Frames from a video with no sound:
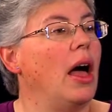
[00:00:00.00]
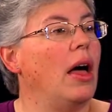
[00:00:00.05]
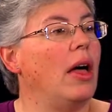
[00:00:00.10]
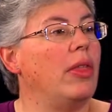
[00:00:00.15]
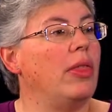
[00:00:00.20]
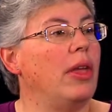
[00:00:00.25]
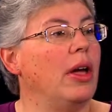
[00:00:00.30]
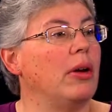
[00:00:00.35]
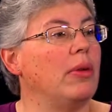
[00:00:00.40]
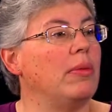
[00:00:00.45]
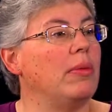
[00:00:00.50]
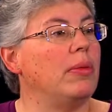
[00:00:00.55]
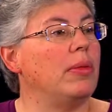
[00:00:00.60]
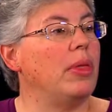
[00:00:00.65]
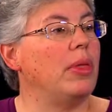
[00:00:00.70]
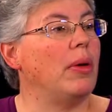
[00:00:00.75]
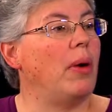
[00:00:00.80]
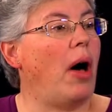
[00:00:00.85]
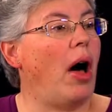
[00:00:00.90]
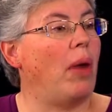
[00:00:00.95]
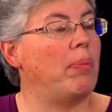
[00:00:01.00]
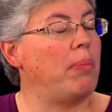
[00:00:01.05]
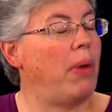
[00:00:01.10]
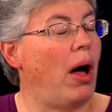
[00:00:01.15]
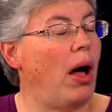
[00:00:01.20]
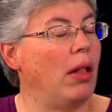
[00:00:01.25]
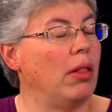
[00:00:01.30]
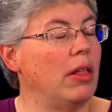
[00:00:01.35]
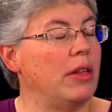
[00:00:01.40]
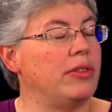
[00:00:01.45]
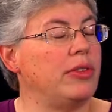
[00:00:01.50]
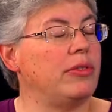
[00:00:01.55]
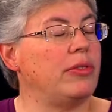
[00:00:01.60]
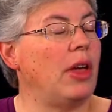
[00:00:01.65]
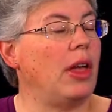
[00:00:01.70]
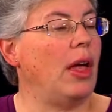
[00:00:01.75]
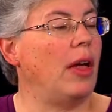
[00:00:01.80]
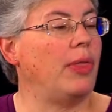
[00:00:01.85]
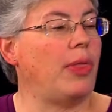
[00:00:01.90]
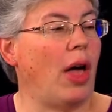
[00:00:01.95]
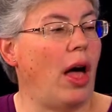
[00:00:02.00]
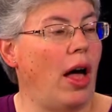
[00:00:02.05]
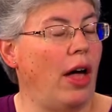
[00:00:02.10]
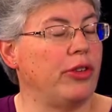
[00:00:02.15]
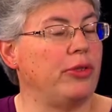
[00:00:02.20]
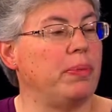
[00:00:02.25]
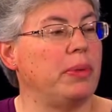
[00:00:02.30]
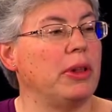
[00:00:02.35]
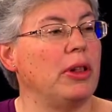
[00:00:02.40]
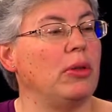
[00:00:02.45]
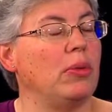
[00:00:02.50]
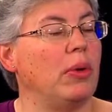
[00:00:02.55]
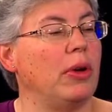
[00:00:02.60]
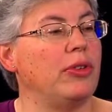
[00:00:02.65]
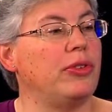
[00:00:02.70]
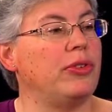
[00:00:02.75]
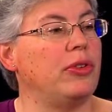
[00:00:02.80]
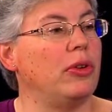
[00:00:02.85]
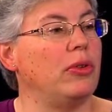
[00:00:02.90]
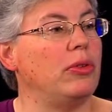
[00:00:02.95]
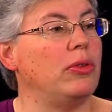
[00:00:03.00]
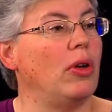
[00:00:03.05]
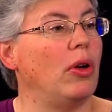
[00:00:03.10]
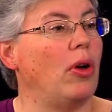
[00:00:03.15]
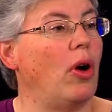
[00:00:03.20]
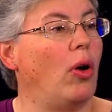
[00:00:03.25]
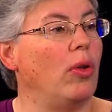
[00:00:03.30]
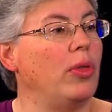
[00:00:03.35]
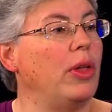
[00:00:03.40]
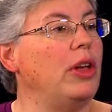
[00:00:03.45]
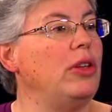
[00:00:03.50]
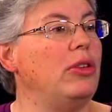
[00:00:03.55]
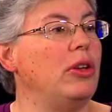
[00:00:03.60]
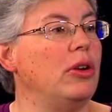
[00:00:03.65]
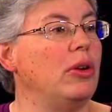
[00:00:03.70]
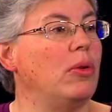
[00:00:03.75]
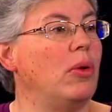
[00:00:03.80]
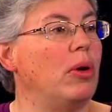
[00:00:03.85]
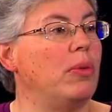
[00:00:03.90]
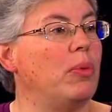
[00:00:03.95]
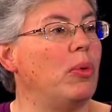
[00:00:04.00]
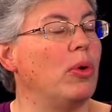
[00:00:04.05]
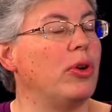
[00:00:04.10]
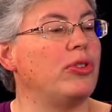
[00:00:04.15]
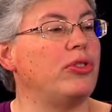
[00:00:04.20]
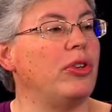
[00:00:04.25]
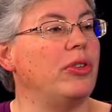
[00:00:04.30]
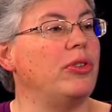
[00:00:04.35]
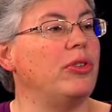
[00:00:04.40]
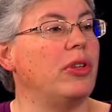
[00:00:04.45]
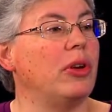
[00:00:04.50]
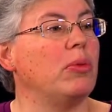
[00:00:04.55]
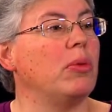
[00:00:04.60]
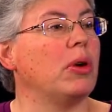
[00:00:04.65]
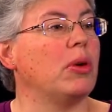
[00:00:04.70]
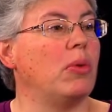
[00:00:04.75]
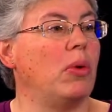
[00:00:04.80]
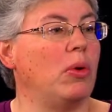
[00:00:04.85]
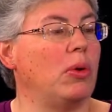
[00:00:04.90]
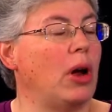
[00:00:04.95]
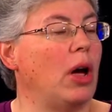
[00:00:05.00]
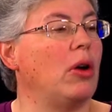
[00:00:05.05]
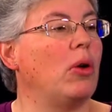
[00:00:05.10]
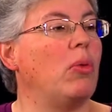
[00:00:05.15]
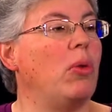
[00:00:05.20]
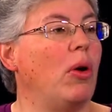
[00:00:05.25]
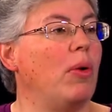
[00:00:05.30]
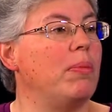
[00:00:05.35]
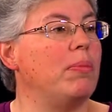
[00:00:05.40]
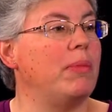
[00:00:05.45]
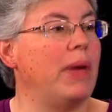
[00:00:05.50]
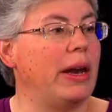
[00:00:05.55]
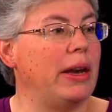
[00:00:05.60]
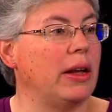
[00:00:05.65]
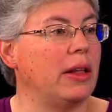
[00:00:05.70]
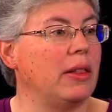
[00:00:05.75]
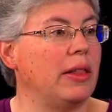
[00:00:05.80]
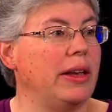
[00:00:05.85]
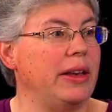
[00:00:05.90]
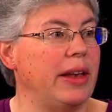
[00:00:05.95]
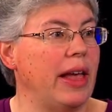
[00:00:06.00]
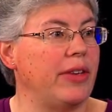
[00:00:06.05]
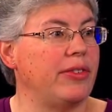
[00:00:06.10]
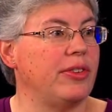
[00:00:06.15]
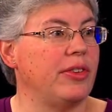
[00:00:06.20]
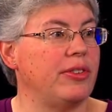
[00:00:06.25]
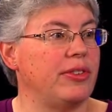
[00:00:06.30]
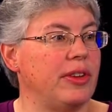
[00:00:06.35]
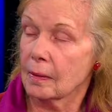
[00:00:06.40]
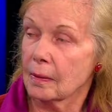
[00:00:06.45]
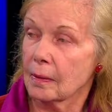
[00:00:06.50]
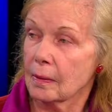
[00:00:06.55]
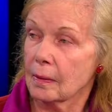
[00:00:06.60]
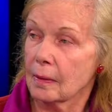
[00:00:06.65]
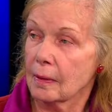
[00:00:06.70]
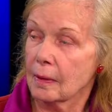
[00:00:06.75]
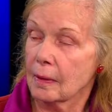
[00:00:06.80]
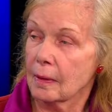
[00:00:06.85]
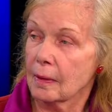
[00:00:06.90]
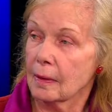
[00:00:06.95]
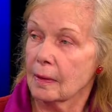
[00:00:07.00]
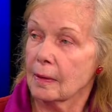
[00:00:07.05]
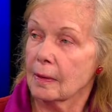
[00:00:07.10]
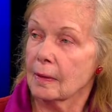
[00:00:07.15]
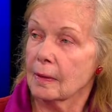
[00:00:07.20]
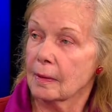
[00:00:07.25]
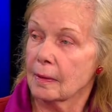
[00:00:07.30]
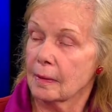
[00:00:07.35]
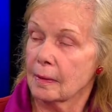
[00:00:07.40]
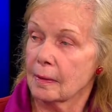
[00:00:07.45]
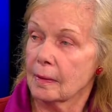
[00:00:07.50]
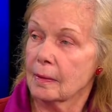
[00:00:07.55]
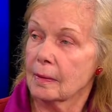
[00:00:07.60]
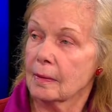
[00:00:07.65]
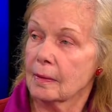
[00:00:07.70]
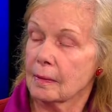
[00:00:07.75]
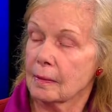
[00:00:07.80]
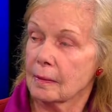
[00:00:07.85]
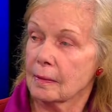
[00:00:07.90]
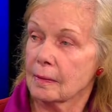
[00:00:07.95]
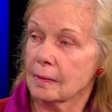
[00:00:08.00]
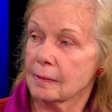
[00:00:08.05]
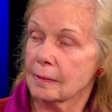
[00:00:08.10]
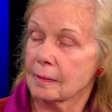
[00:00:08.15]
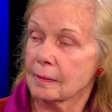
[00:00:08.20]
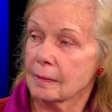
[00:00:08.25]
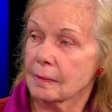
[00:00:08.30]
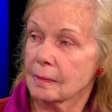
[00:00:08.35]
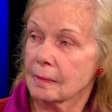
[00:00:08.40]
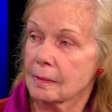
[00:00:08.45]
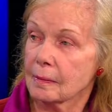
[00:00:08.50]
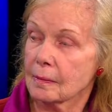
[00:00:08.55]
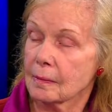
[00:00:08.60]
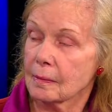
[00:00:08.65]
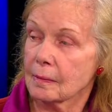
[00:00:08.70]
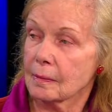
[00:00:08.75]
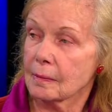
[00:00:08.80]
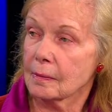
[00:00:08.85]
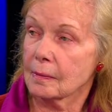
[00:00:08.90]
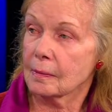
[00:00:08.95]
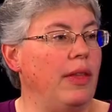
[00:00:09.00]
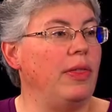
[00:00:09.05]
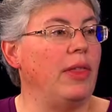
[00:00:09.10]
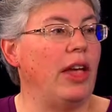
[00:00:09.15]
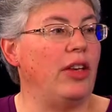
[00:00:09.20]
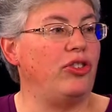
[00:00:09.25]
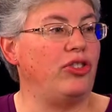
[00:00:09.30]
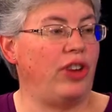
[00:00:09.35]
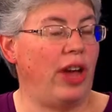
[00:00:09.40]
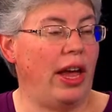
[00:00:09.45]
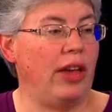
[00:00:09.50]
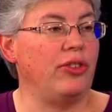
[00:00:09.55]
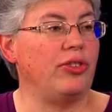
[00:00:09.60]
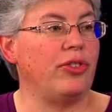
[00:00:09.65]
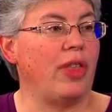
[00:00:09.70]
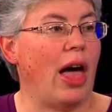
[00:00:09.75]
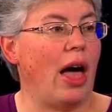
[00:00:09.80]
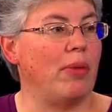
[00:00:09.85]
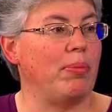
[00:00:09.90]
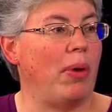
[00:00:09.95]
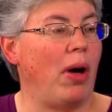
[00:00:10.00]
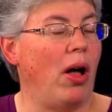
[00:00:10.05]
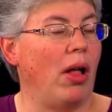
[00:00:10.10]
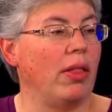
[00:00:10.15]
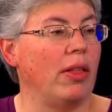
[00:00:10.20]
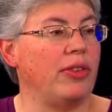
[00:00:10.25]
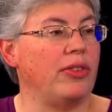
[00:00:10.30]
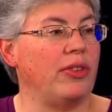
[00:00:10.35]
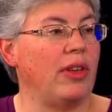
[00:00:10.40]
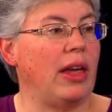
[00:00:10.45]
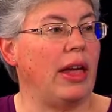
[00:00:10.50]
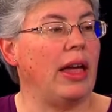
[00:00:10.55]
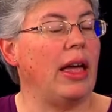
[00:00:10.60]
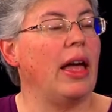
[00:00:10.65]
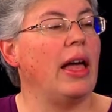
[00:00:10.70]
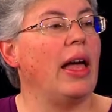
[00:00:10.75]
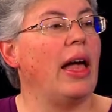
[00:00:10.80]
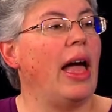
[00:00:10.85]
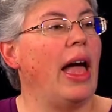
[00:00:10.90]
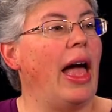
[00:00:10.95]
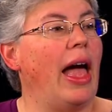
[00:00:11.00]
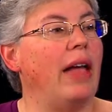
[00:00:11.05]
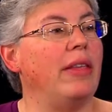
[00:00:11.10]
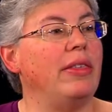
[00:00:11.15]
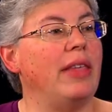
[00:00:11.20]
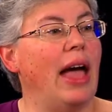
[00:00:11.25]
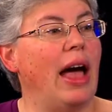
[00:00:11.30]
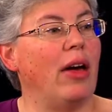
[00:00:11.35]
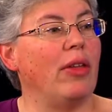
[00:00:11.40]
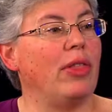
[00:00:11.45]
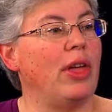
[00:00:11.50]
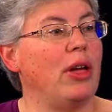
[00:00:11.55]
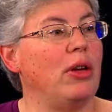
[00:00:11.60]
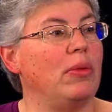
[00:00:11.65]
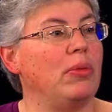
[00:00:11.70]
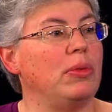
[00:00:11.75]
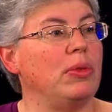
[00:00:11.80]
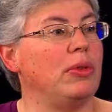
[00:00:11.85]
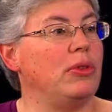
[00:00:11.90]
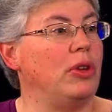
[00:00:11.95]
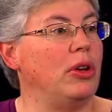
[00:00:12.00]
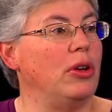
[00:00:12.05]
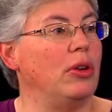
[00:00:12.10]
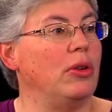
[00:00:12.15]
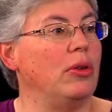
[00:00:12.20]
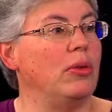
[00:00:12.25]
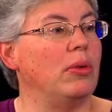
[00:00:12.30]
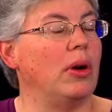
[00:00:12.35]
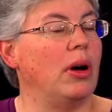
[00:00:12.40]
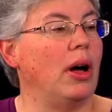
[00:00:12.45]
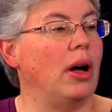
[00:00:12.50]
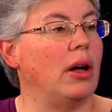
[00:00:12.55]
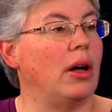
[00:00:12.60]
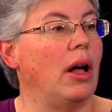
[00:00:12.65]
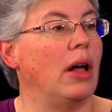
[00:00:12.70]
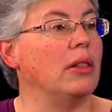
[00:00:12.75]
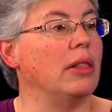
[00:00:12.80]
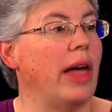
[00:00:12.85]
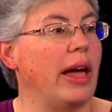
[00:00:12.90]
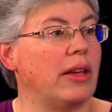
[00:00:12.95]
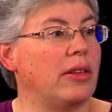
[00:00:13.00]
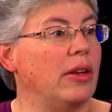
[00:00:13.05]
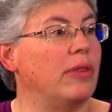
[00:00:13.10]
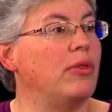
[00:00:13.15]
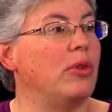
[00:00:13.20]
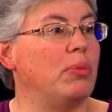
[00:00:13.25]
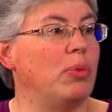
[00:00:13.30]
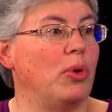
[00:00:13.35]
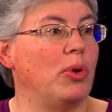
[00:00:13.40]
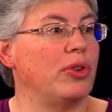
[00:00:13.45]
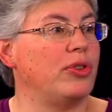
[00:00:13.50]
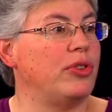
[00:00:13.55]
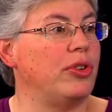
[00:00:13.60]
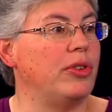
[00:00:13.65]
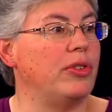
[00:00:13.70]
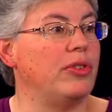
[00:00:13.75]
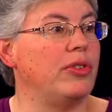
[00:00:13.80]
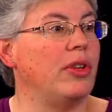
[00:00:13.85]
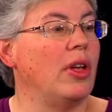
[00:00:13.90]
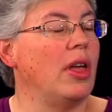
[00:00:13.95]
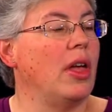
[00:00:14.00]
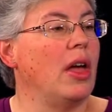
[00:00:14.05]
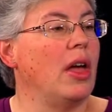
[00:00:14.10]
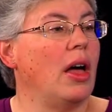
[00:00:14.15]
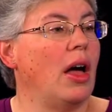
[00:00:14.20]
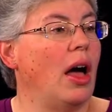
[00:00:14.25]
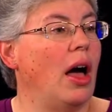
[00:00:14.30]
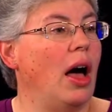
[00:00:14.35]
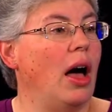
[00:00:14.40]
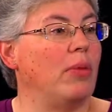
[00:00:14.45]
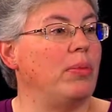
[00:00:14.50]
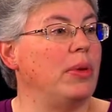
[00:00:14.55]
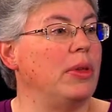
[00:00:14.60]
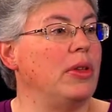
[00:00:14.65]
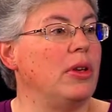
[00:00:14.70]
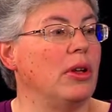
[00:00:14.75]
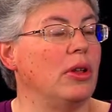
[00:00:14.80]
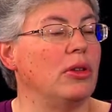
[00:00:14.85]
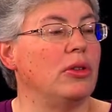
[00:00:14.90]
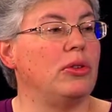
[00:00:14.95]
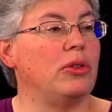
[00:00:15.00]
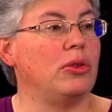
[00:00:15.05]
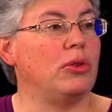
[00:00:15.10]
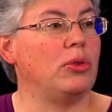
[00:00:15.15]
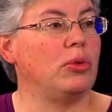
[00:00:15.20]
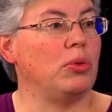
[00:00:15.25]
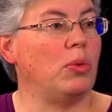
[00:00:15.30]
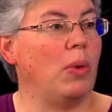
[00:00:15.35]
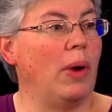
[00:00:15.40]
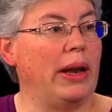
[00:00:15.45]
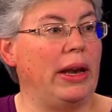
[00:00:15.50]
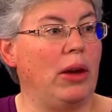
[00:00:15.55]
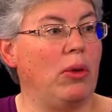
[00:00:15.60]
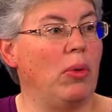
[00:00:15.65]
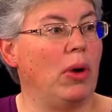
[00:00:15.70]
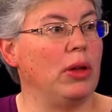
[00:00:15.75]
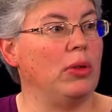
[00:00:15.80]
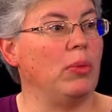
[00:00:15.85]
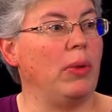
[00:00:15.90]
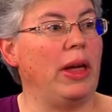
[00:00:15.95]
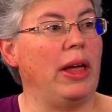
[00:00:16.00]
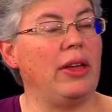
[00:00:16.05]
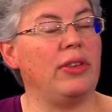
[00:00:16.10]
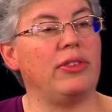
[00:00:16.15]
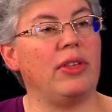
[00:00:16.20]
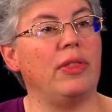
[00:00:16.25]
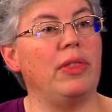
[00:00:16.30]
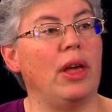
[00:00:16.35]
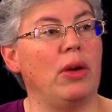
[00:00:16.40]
there, the policy at the hospital was to only do abortions that were quote-unquote medically necessary. But in twenty seventeen, they changed that policy, and now they do uh, elective abortions up until twenty-one weeks, and they